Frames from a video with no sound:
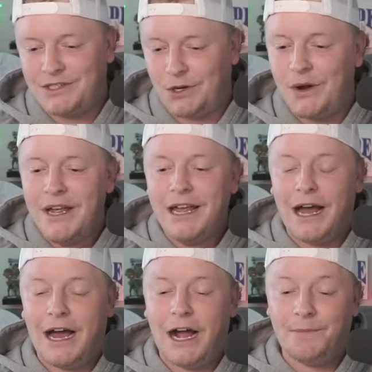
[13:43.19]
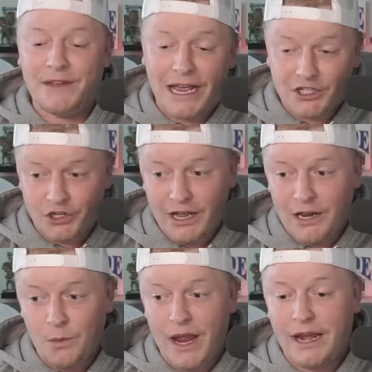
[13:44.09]
So um, yesterday
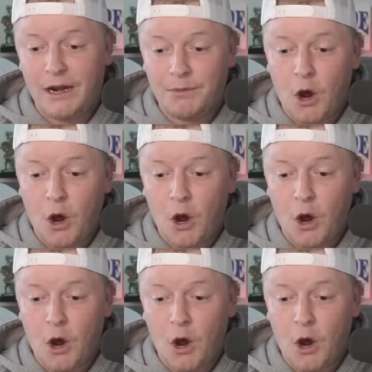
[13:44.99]
we ended up